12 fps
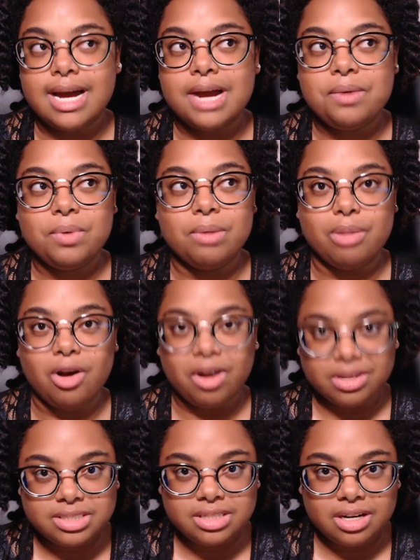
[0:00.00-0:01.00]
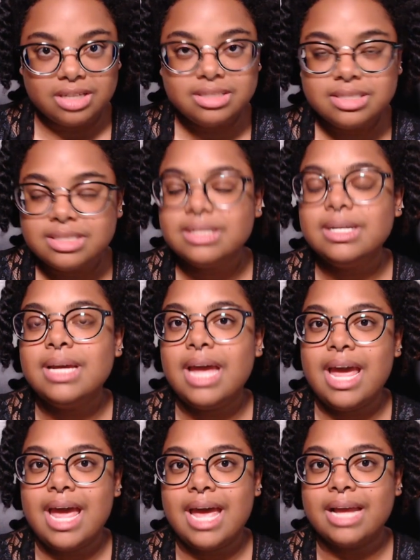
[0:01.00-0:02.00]
I wear Birkenstocks
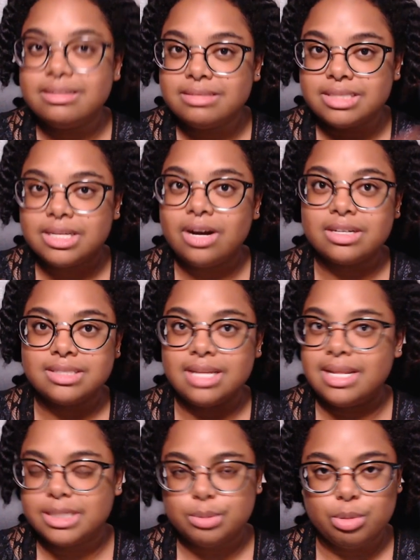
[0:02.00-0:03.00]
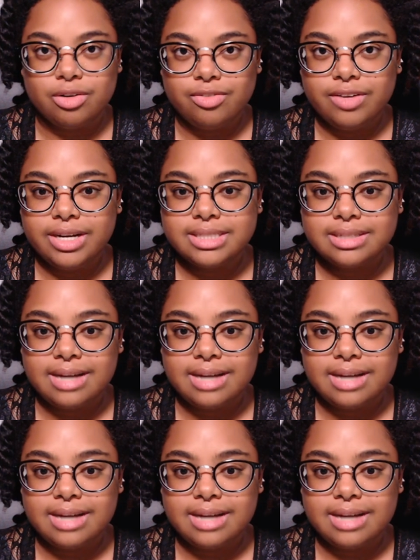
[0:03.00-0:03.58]
and socks, and that's perfect.